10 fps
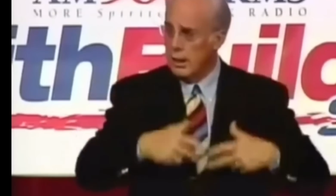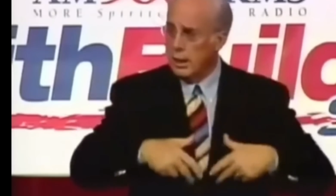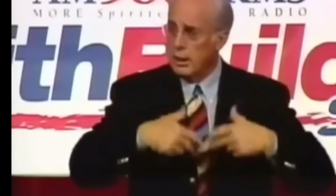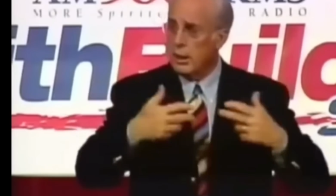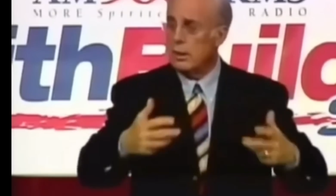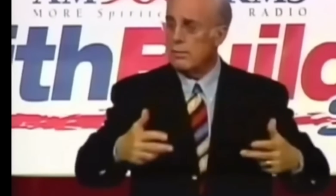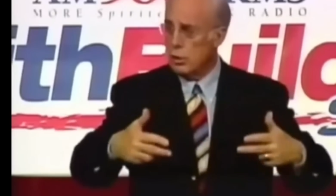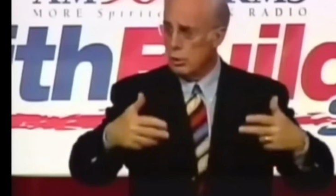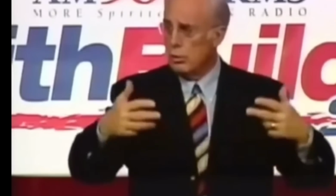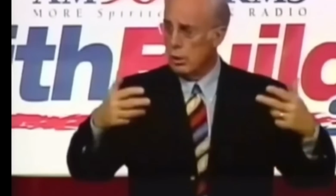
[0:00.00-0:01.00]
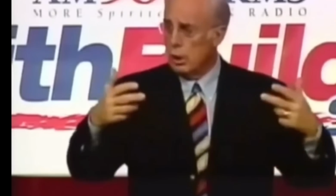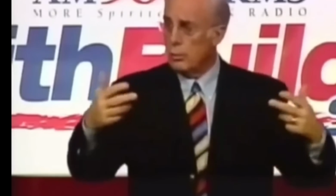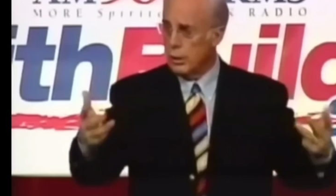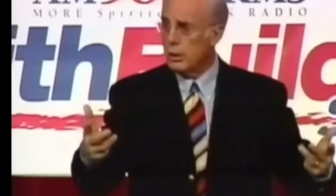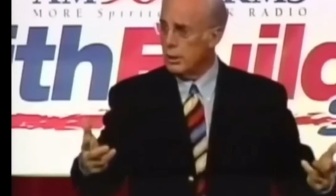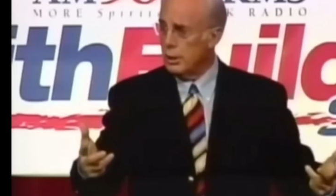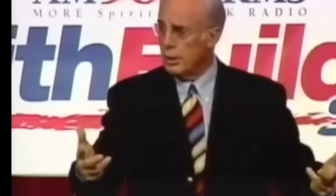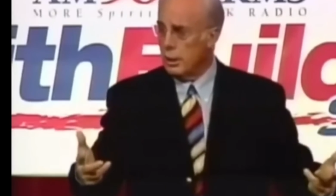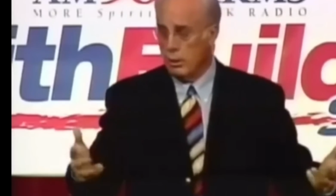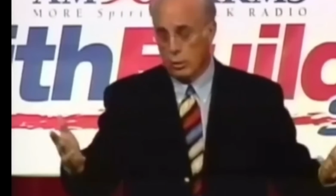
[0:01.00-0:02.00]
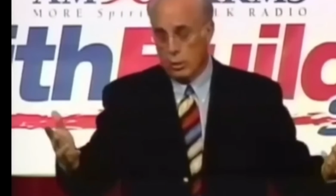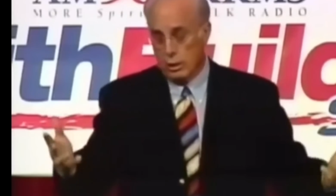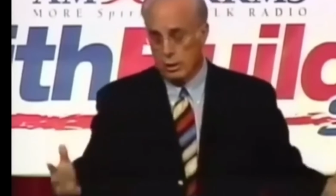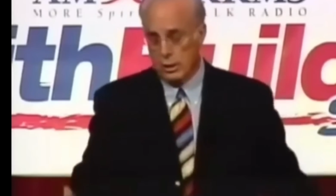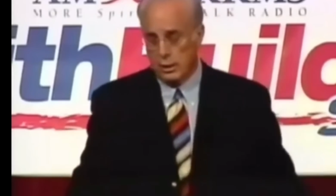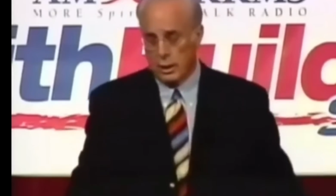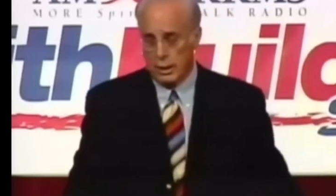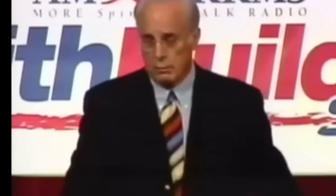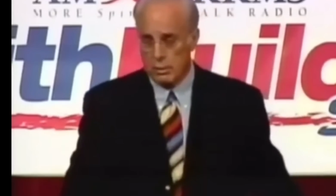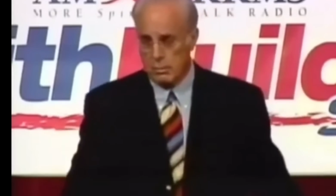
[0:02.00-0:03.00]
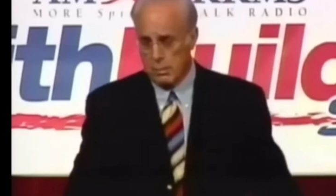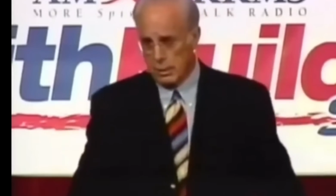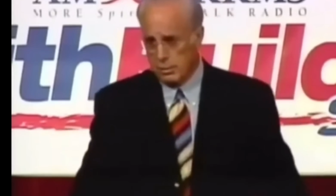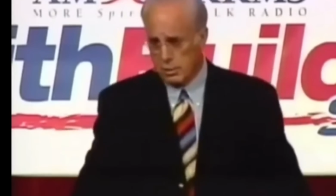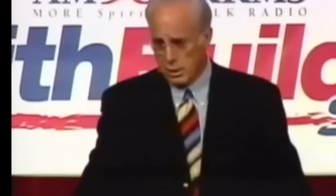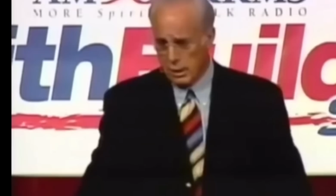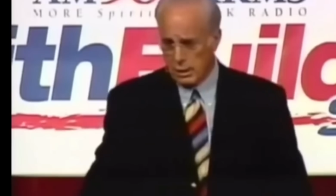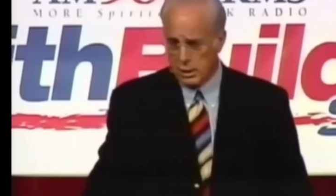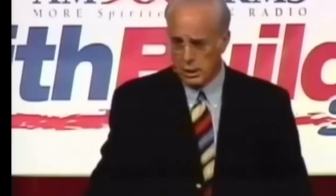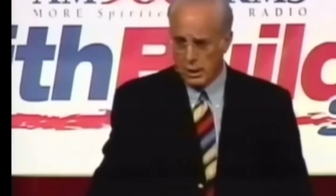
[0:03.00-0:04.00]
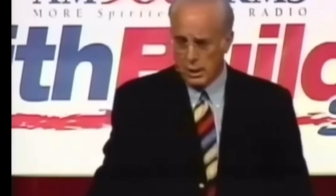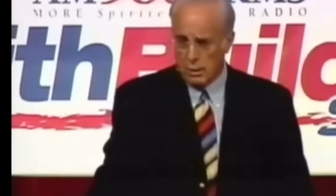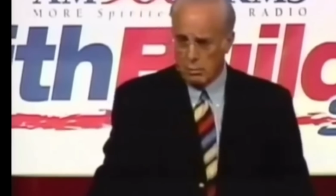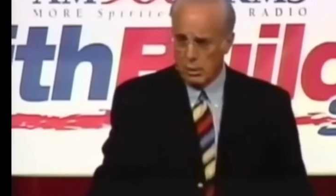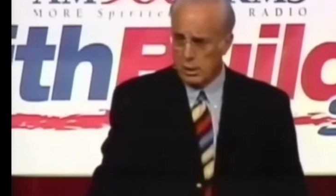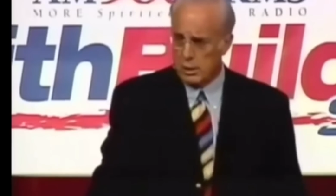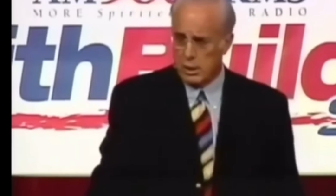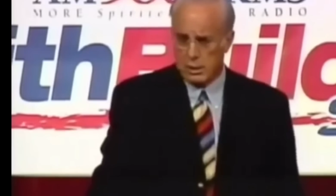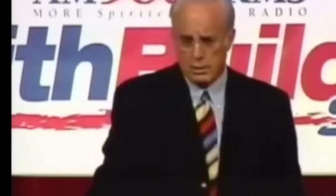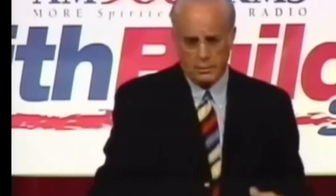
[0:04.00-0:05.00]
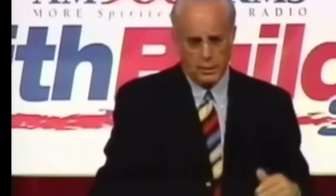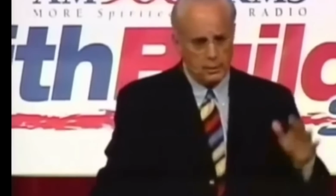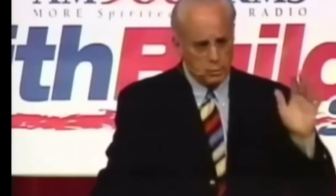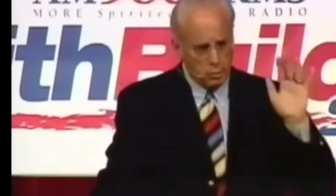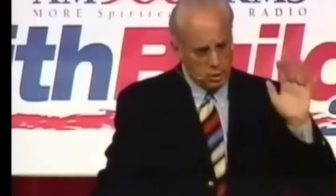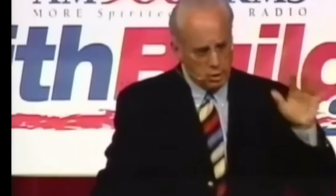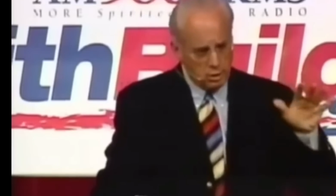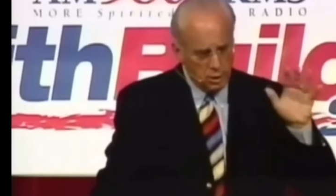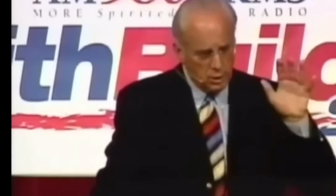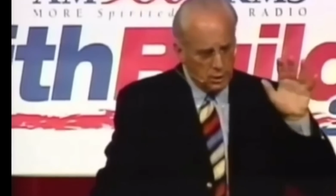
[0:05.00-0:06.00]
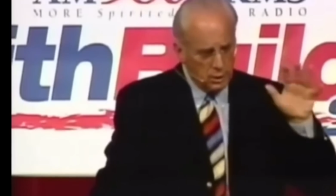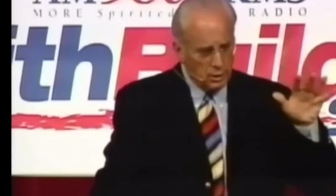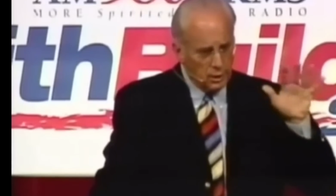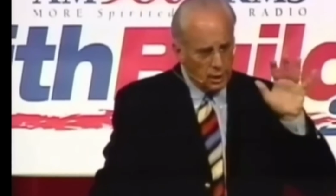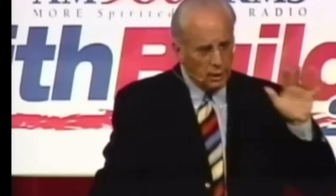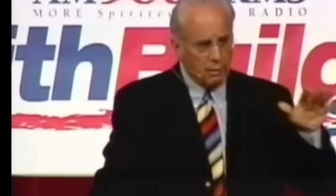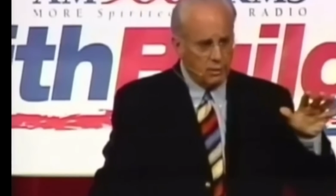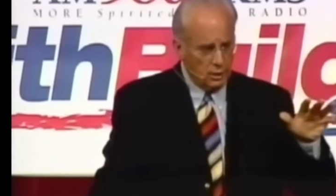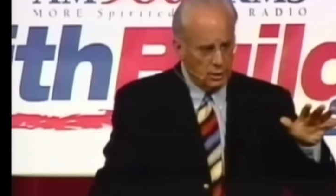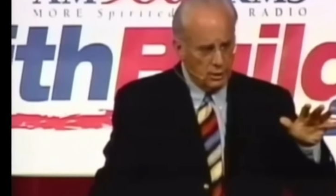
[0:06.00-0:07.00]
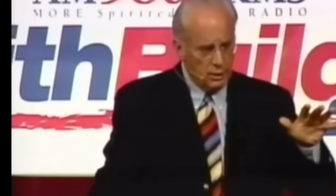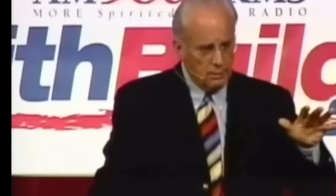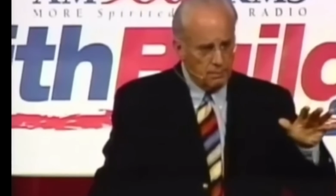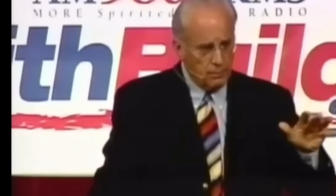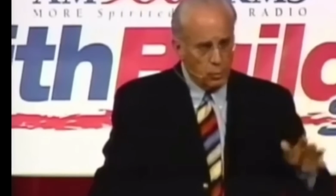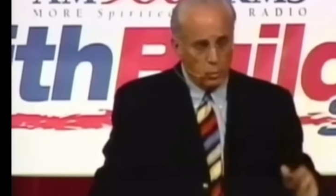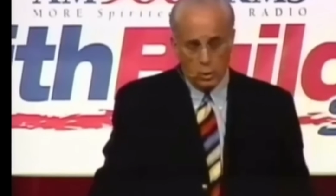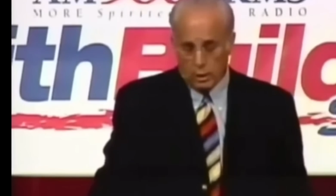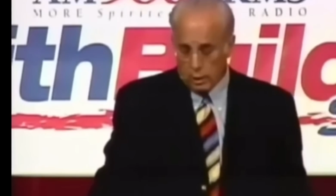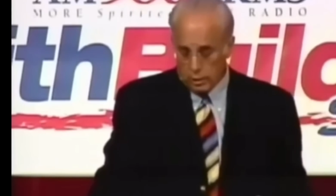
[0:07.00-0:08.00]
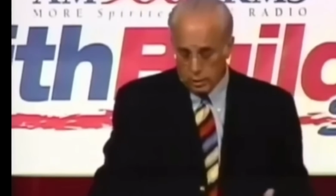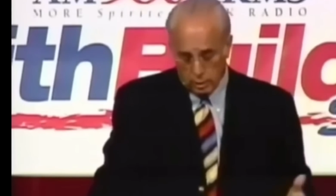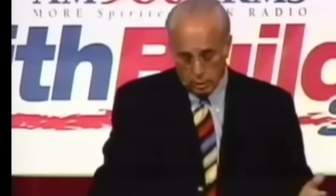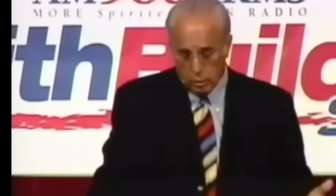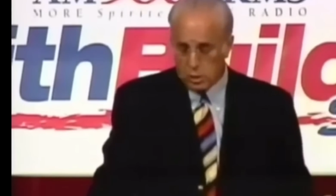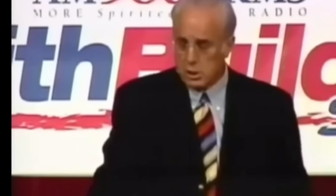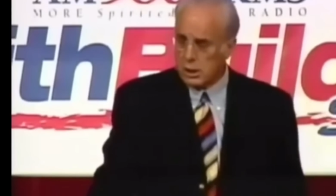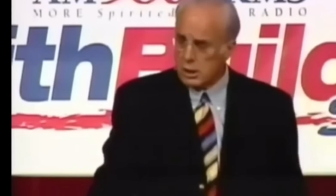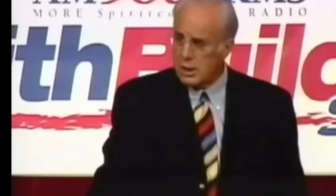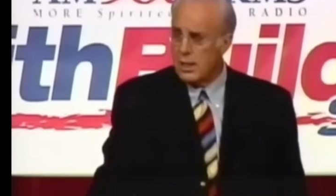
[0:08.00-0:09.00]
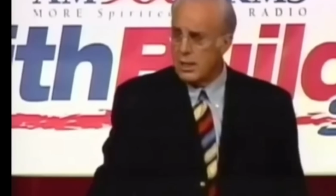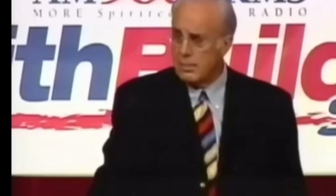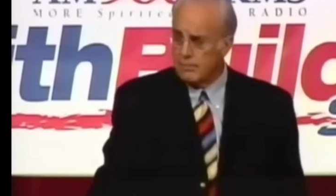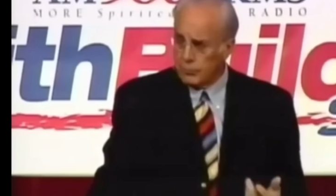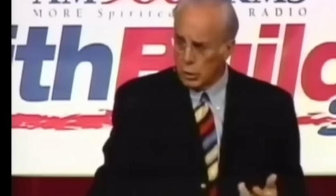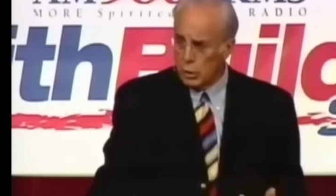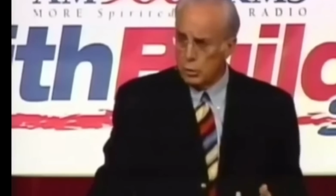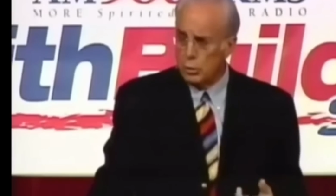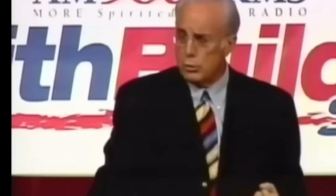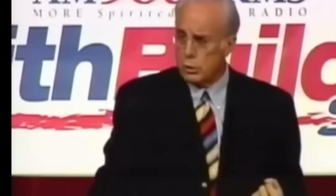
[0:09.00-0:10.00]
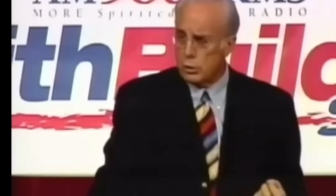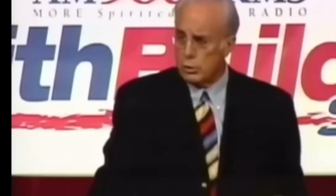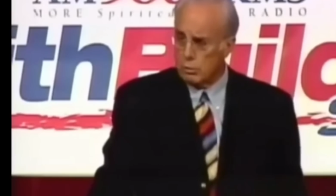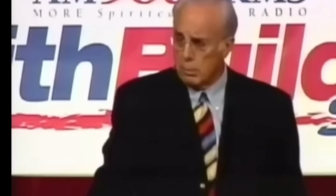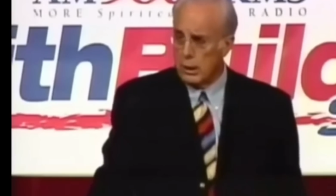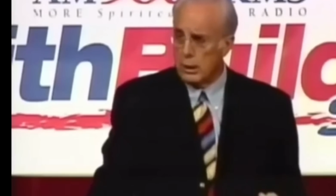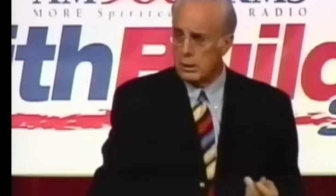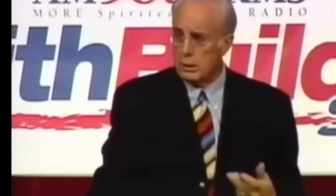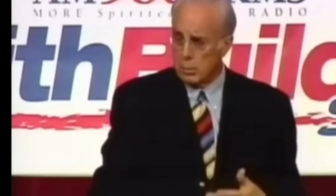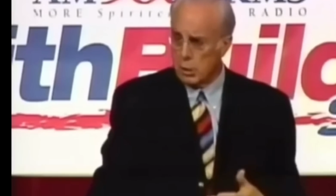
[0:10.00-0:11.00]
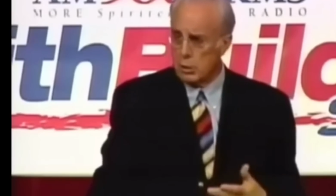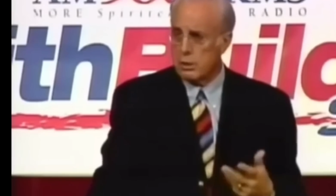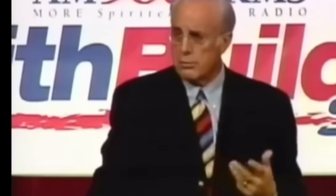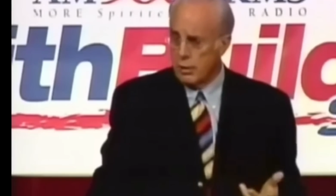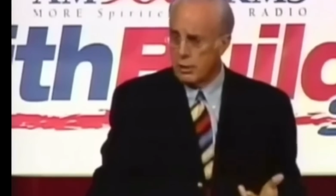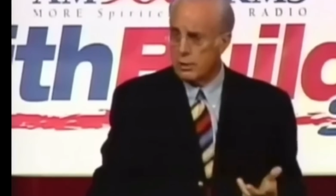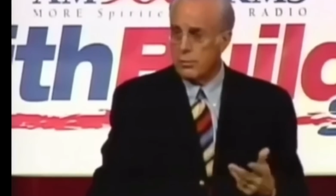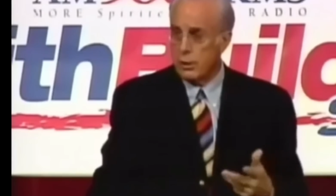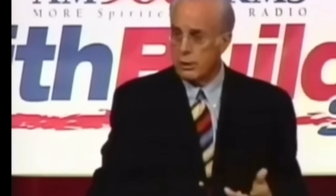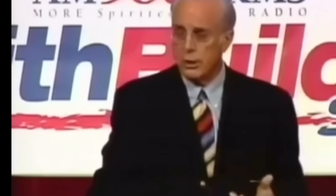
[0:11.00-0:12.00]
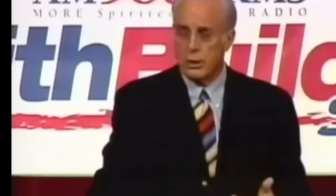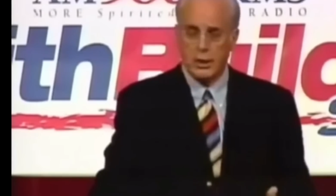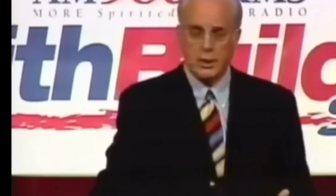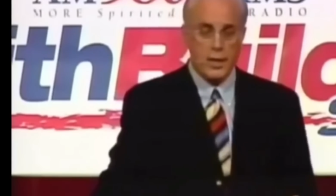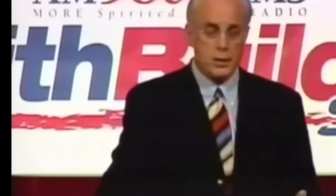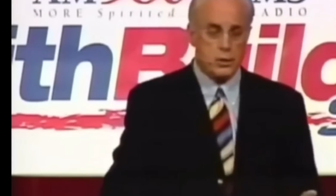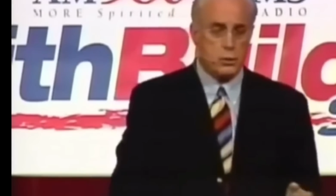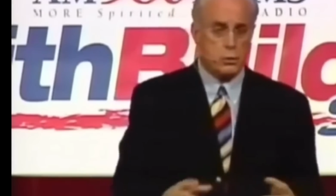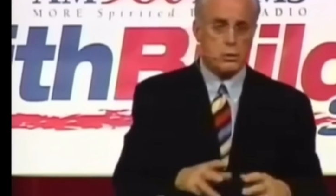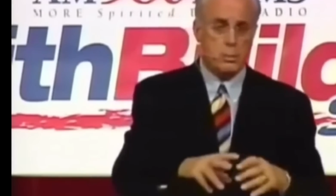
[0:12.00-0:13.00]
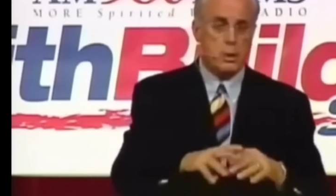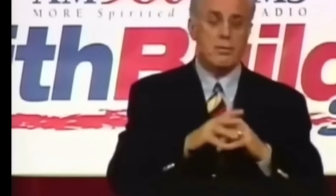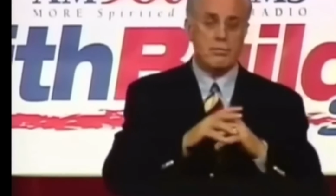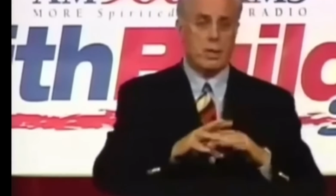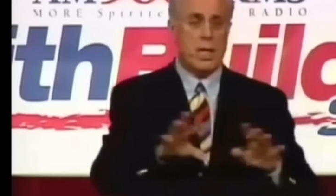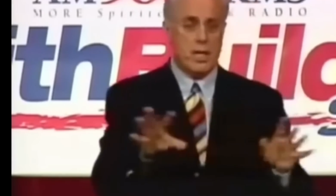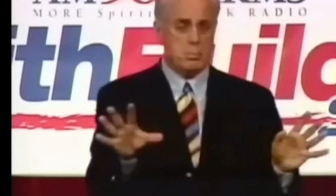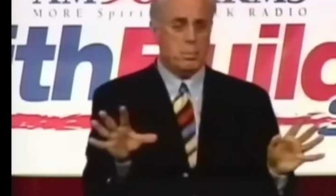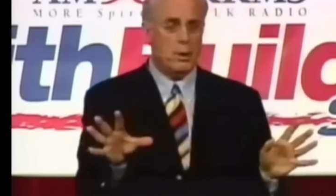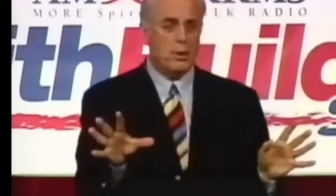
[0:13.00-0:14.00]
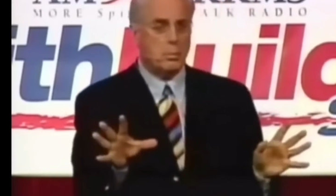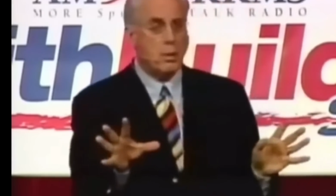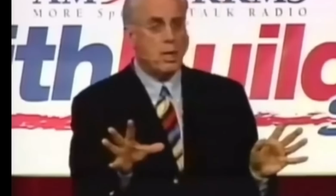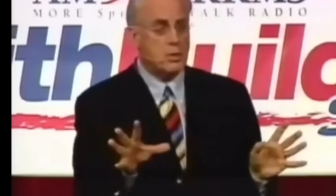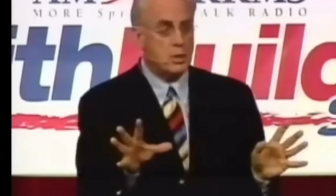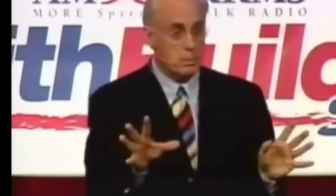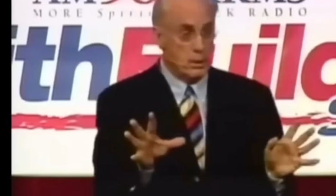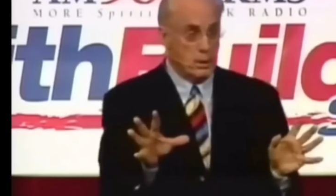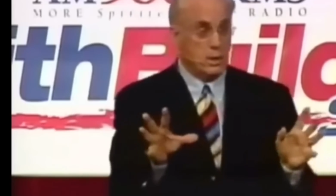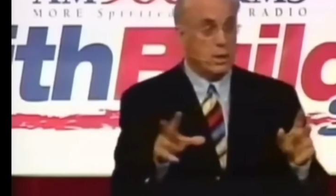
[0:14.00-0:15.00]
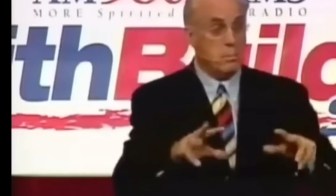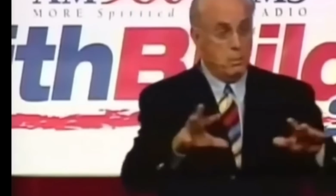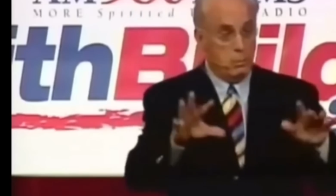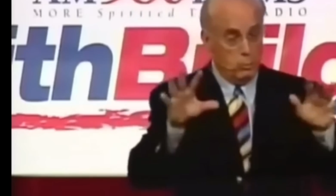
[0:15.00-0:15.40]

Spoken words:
and he gives you a return. Or the language of Matthew 6, where he says, "Lay up treasure in heaven." Or in Luke 16, "Use your money to purchase friends for eternity." That is, use your money for gospel enterprises, because then people